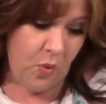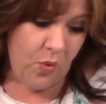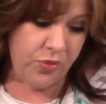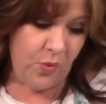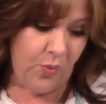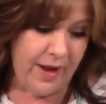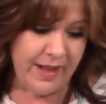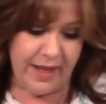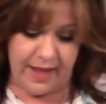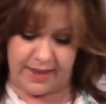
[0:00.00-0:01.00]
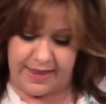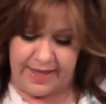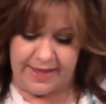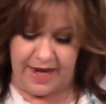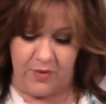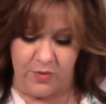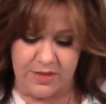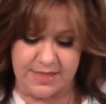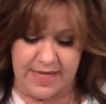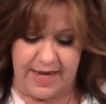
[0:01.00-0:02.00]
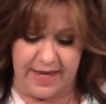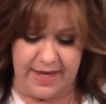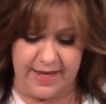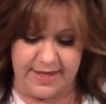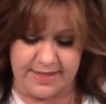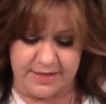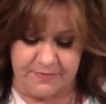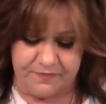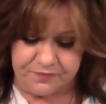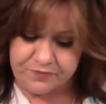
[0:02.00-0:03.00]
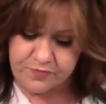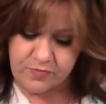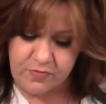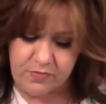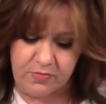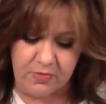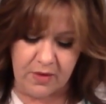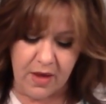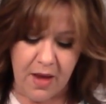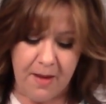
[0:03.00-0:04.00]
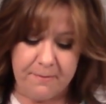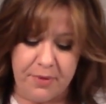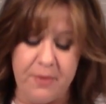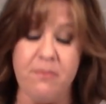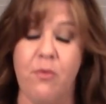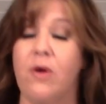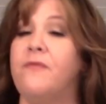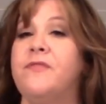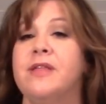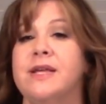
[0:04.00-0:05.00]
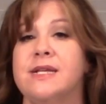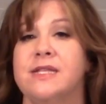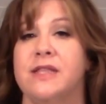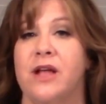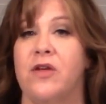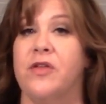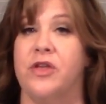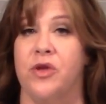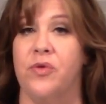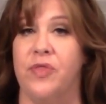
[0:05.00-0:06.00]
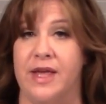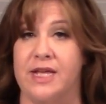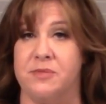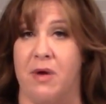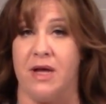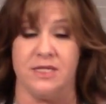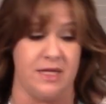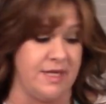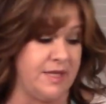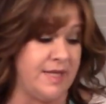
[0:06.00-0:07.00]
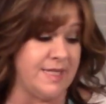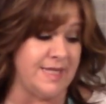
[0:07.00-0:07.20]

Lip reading: the one thing that I will say is put more fillings in there than you think is